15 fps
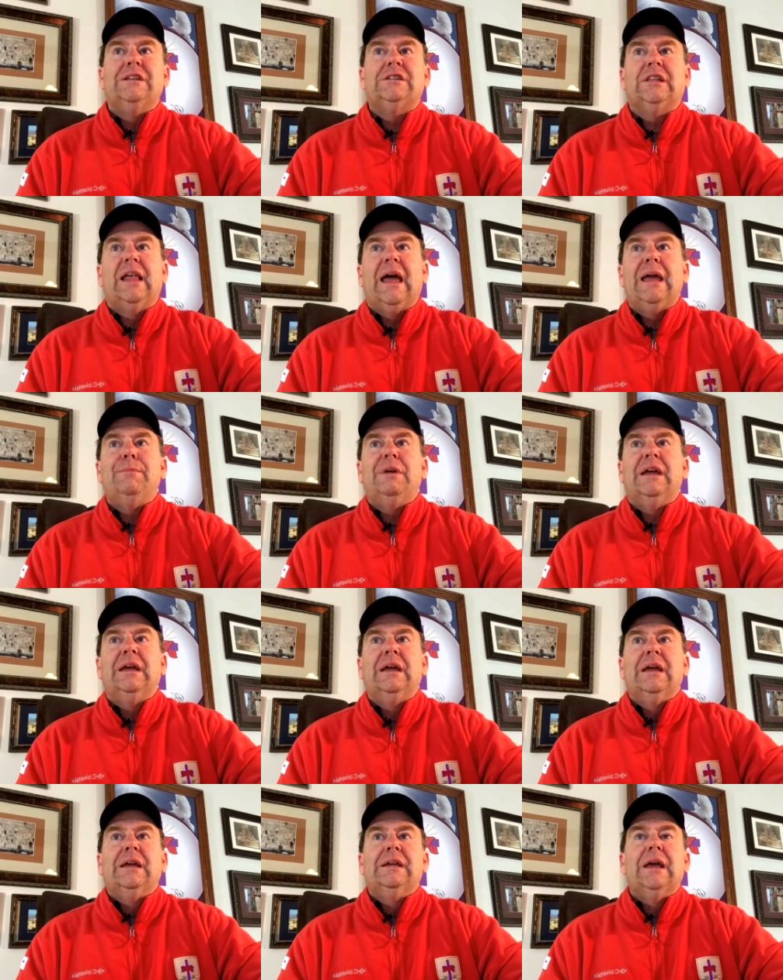slay
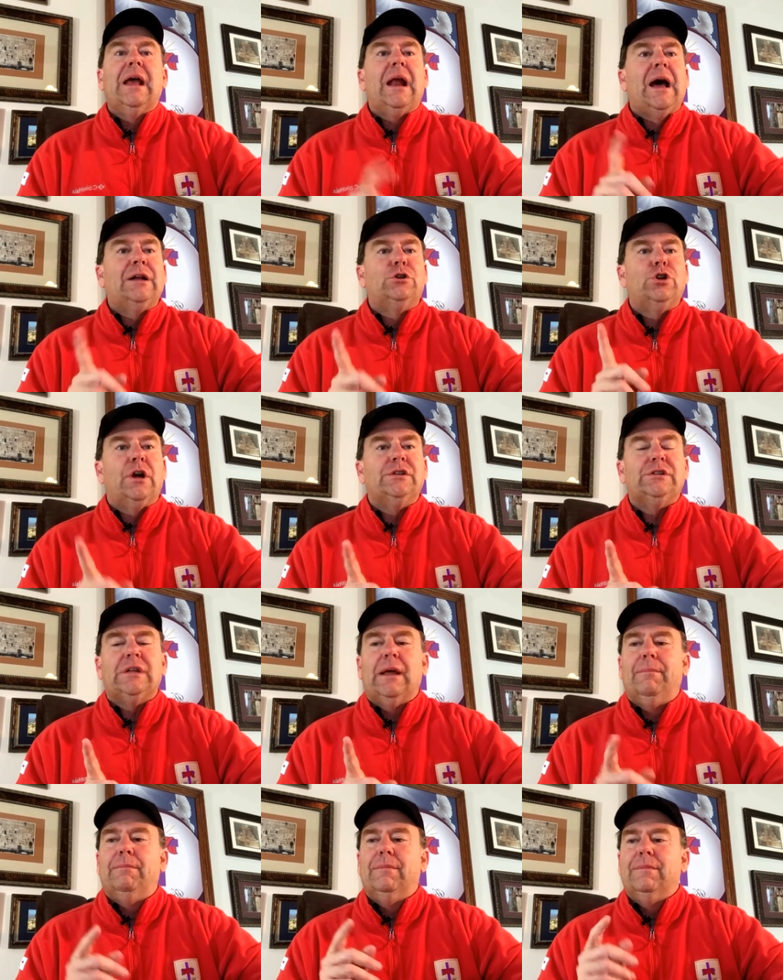me, yet I trust
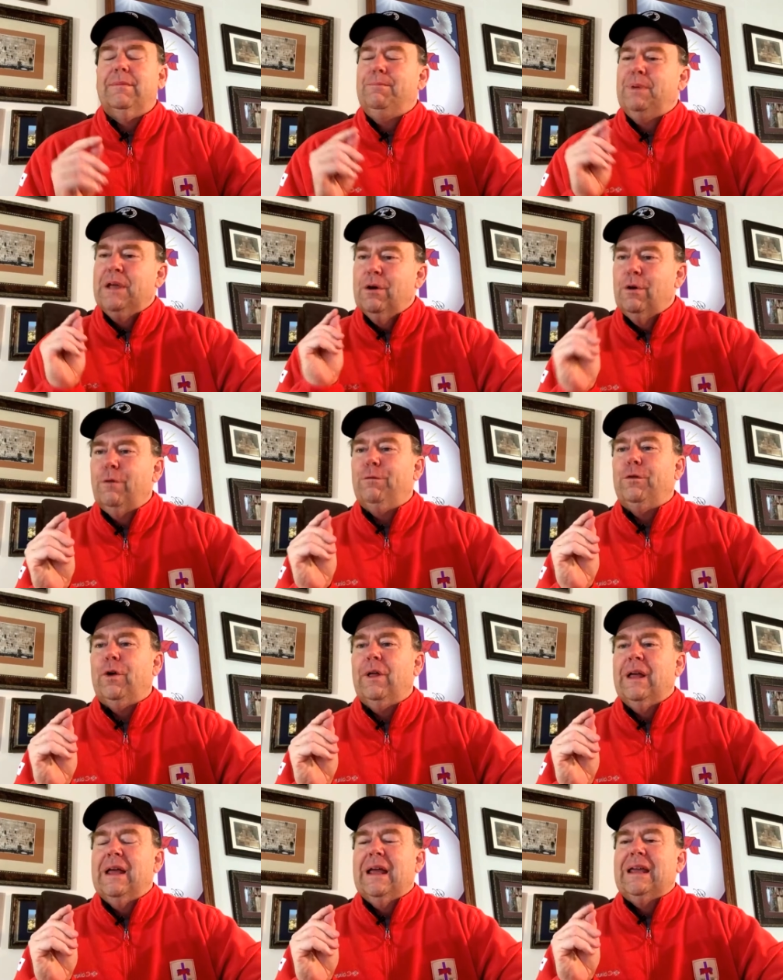him. Beautiful.
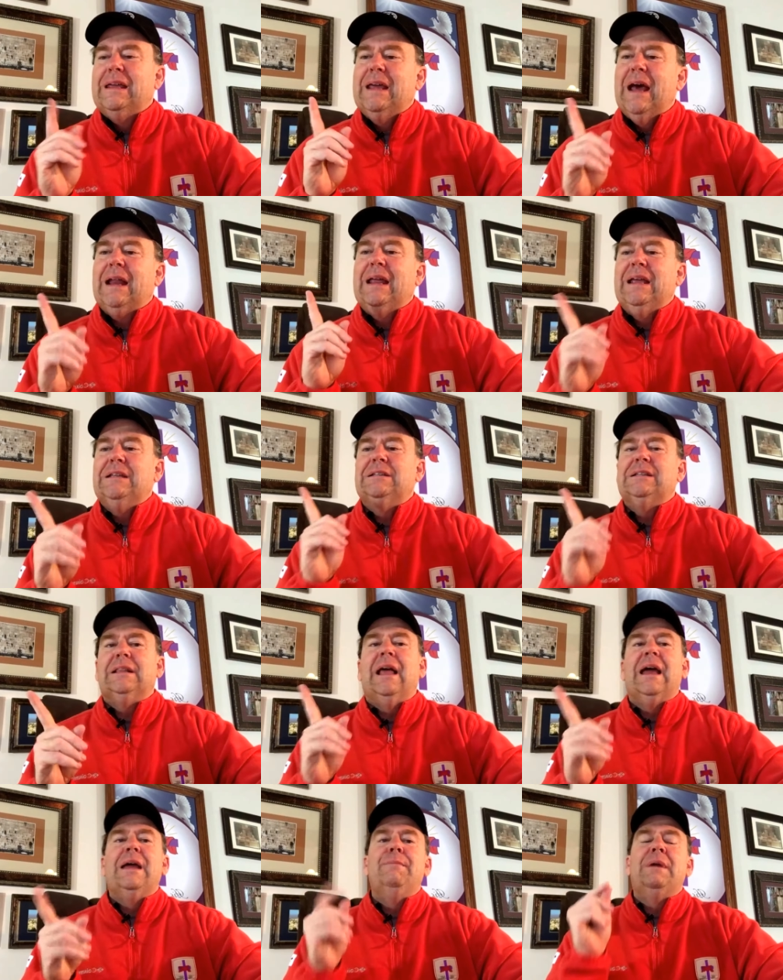Yet he
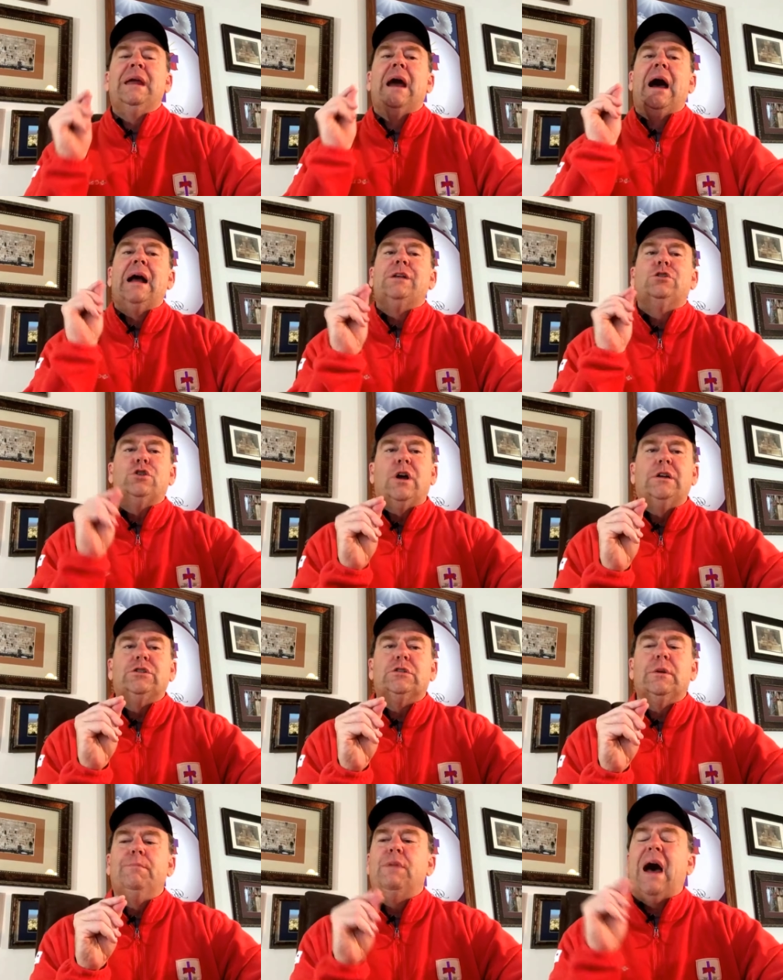slay me, I
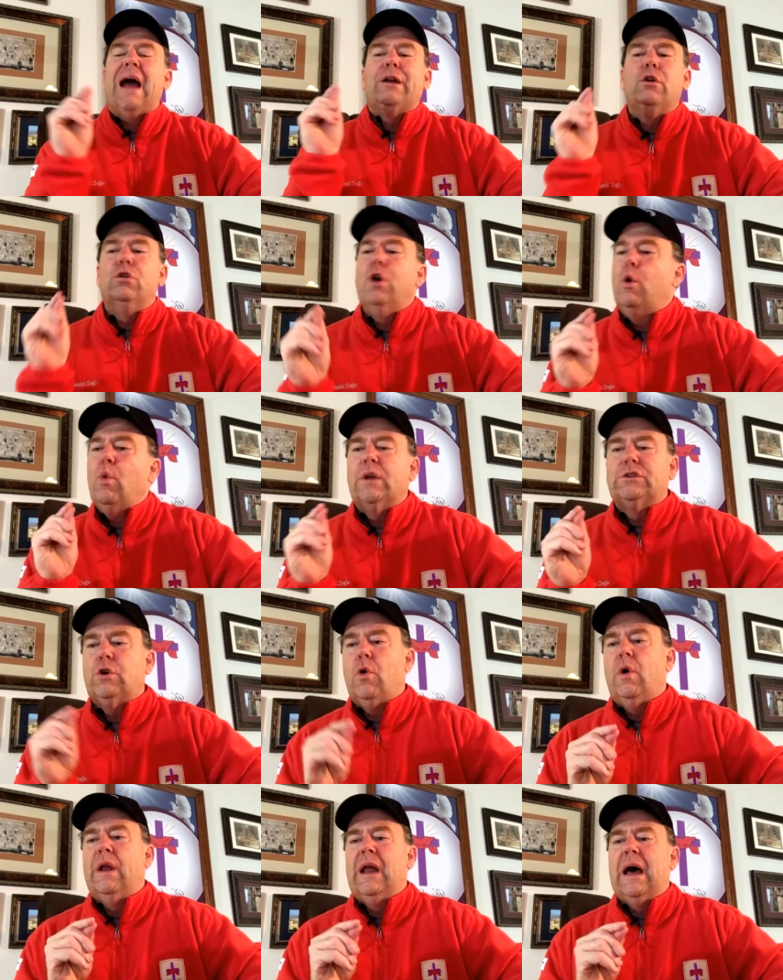trust him. I don't know what's
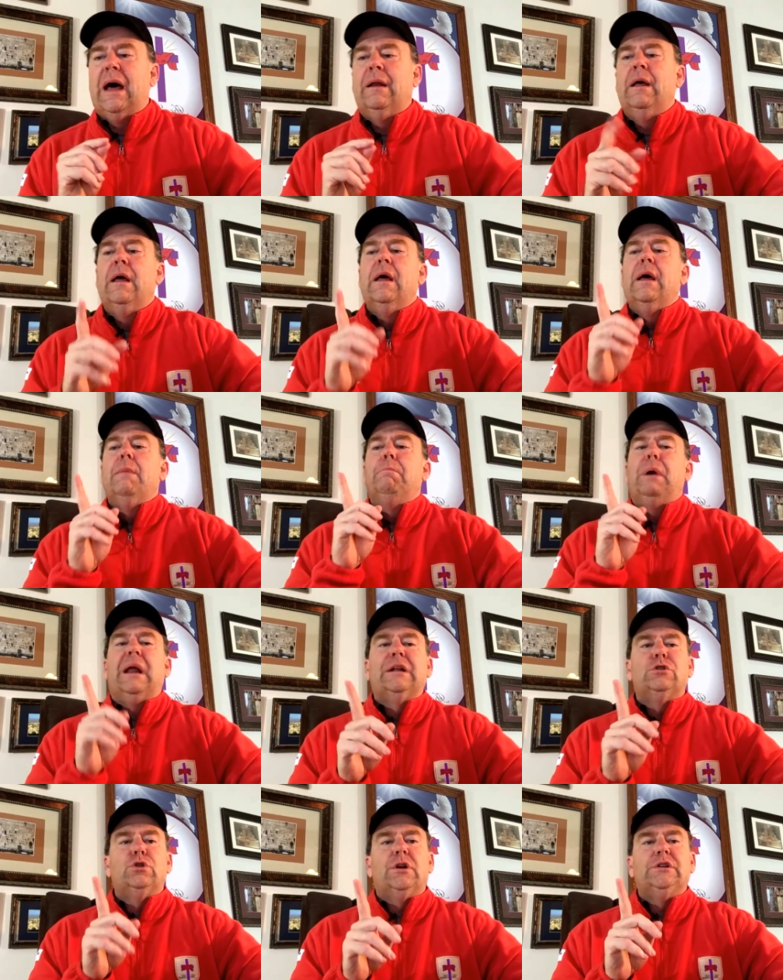going on, but
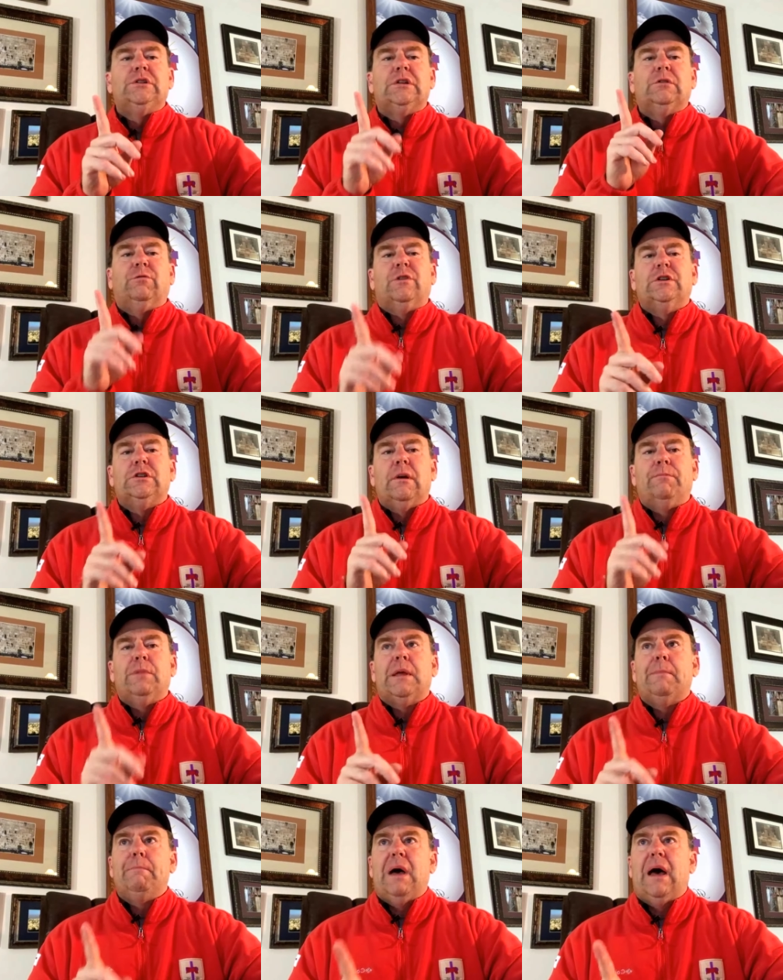I trust it's for
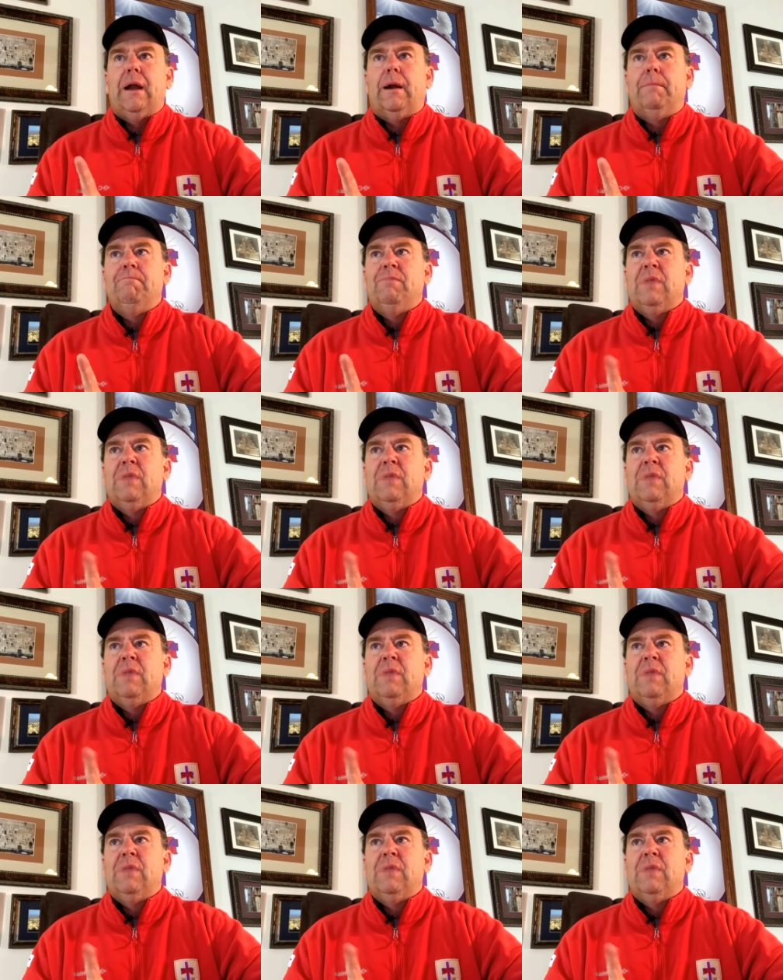something better.